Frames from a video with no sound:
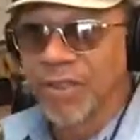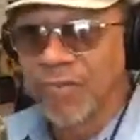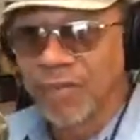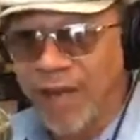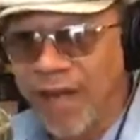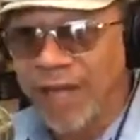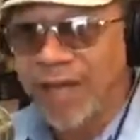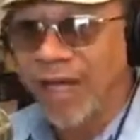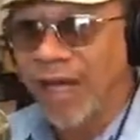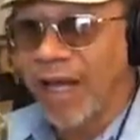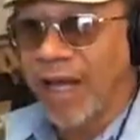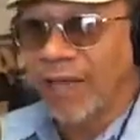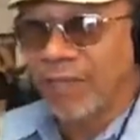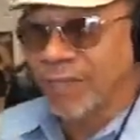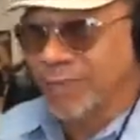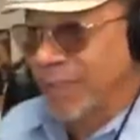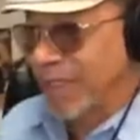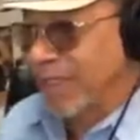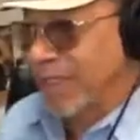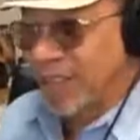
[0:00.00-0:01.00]
White House
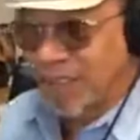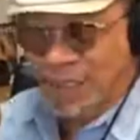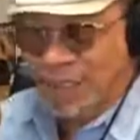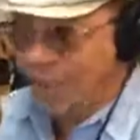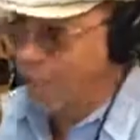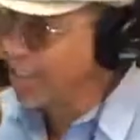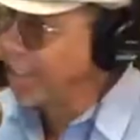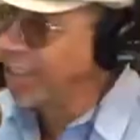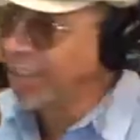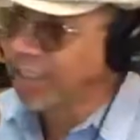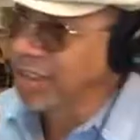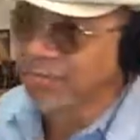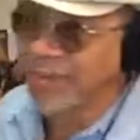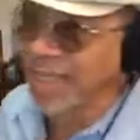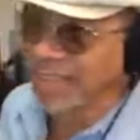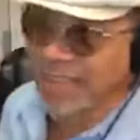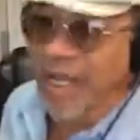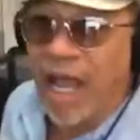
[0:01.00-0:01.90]
because they clean this mess